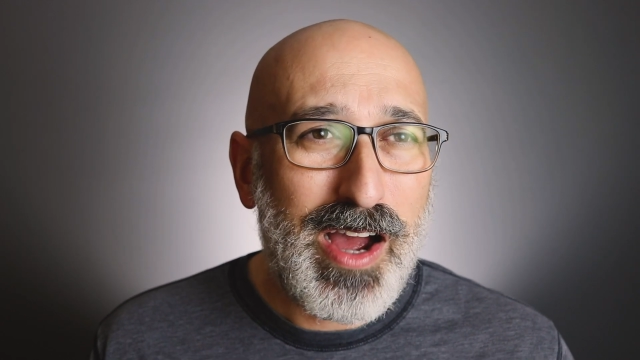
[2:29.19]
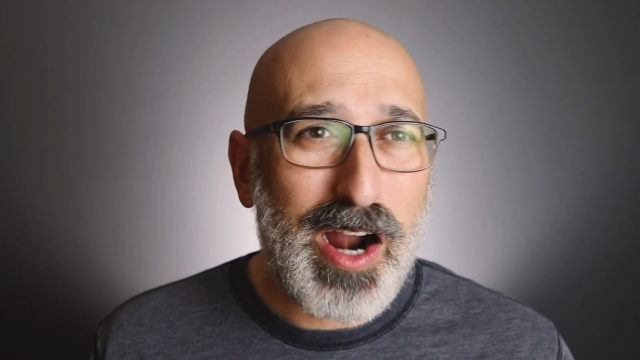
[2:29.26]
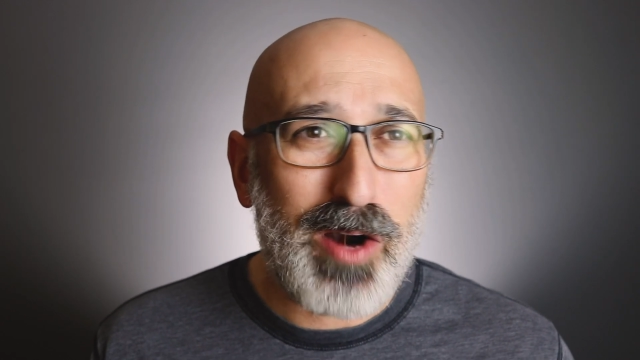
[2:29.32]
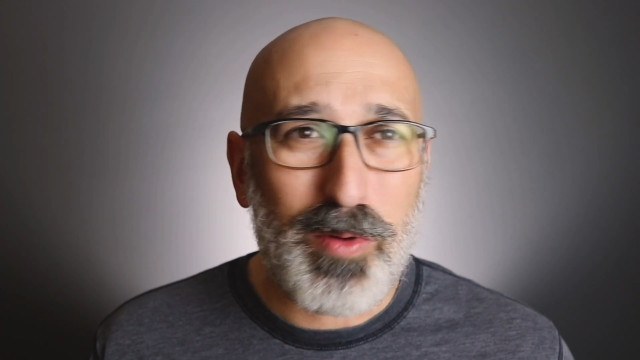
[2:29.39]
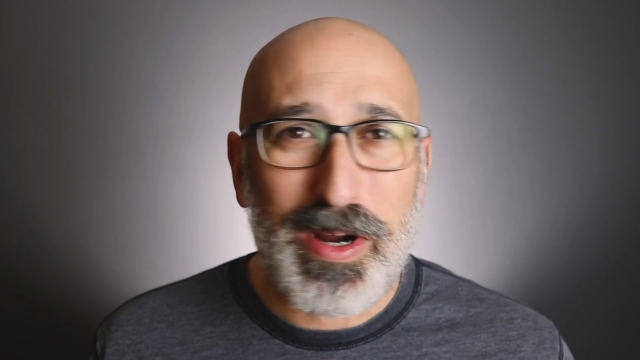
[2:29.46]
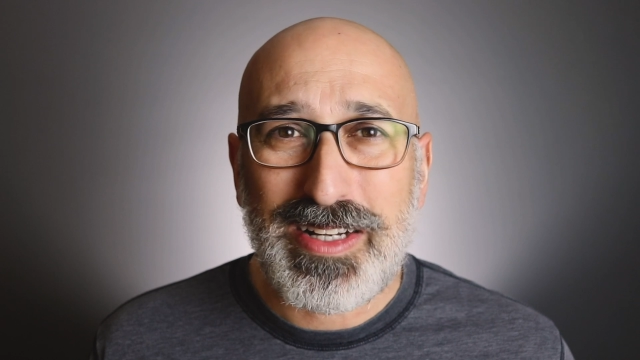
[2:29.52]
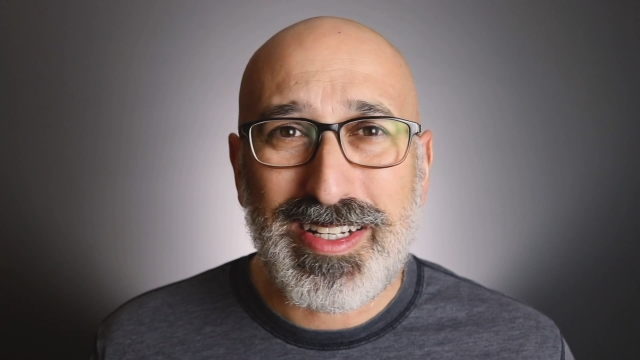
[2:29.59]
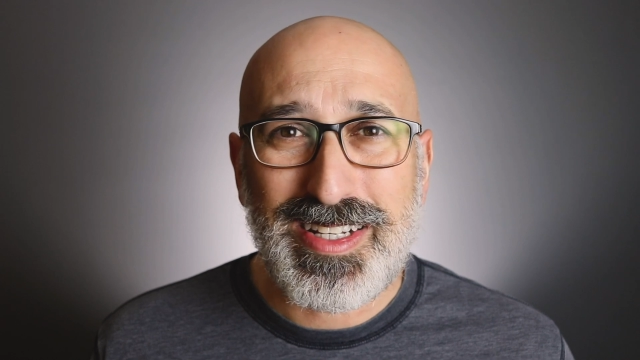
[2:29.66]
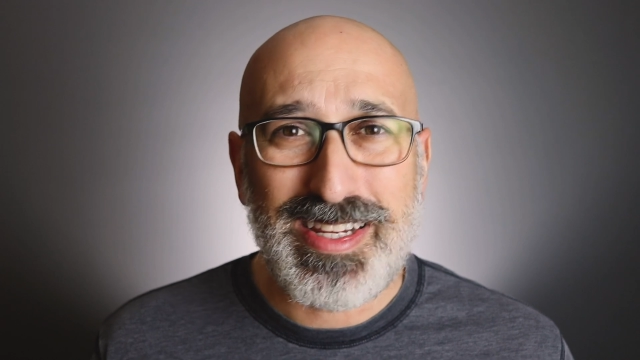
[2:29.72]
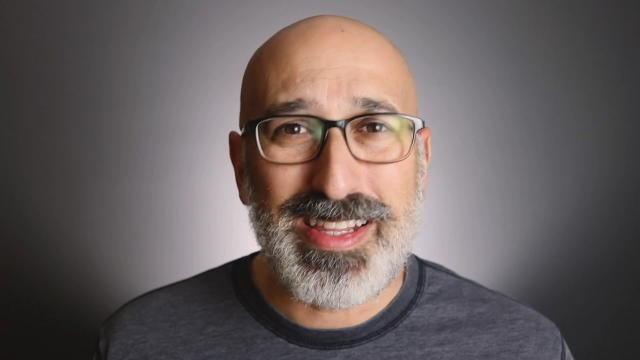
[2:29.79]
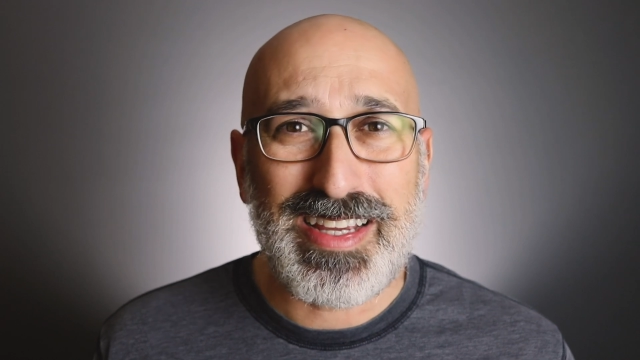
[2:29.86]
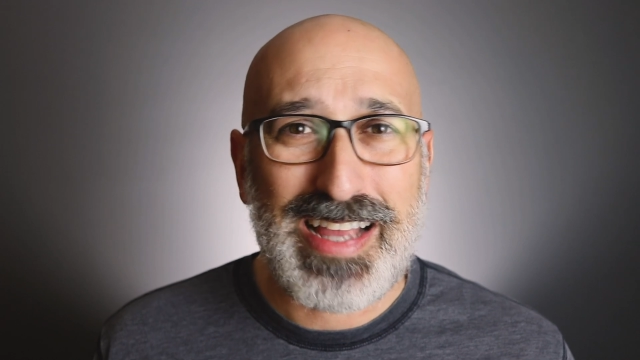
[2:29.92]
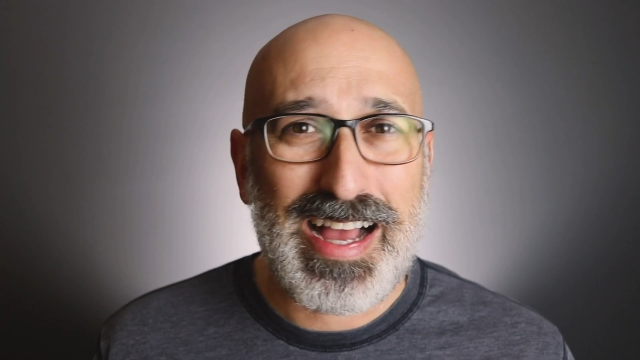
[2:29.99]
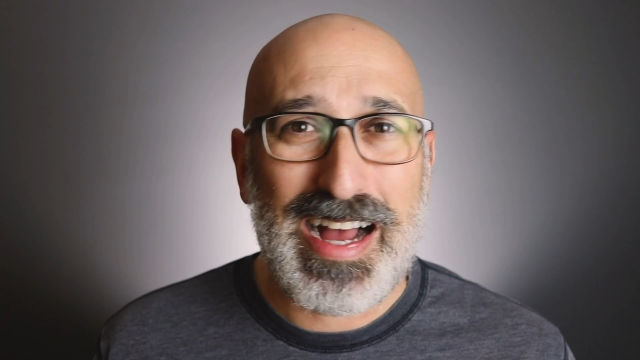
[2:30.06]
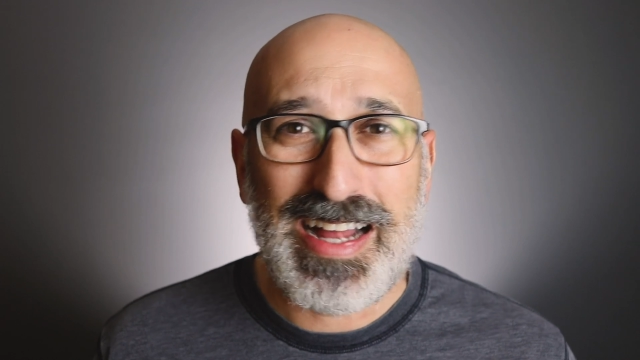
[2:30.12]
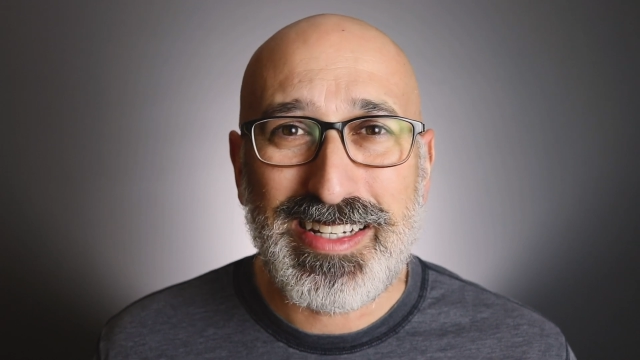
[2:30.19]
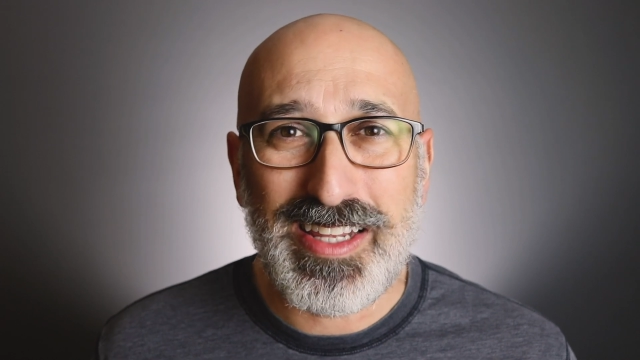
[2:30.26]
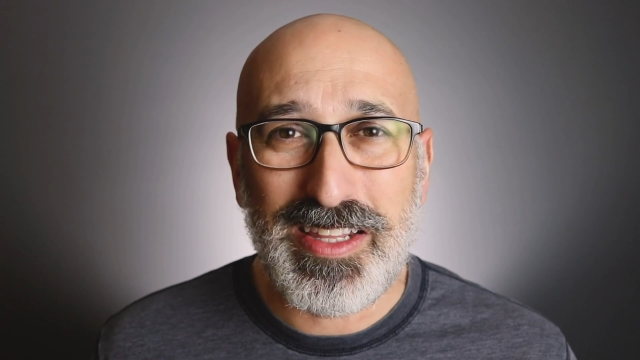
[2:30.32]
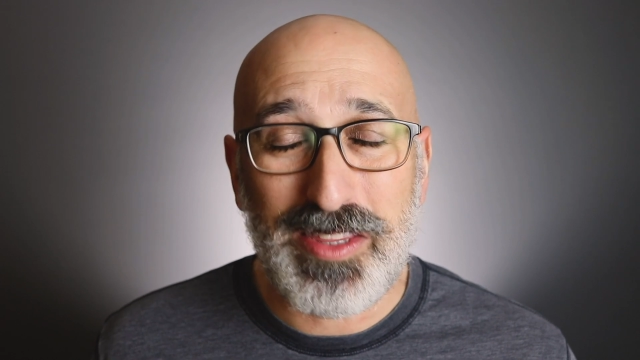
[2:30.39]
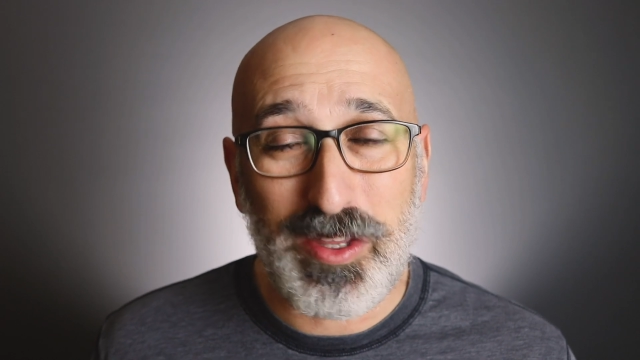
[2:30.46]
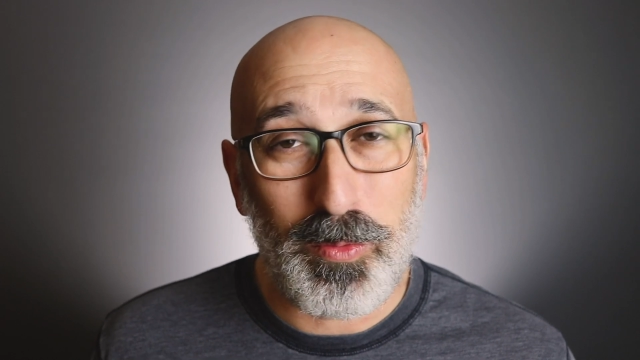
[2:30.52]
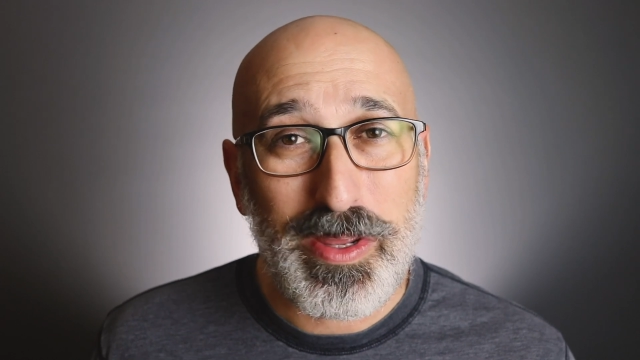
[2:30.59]
our right to see the
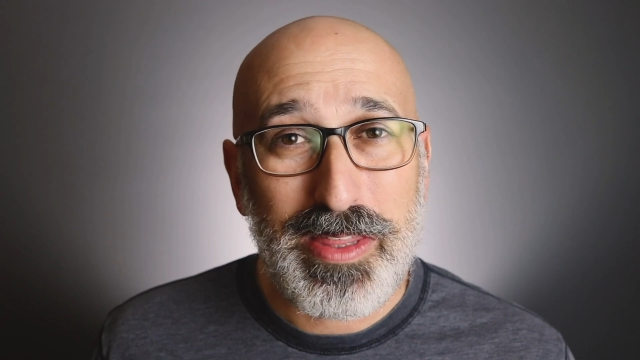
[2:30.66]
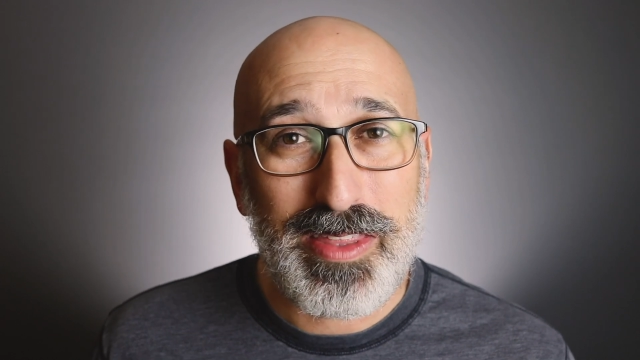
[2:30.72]
content that we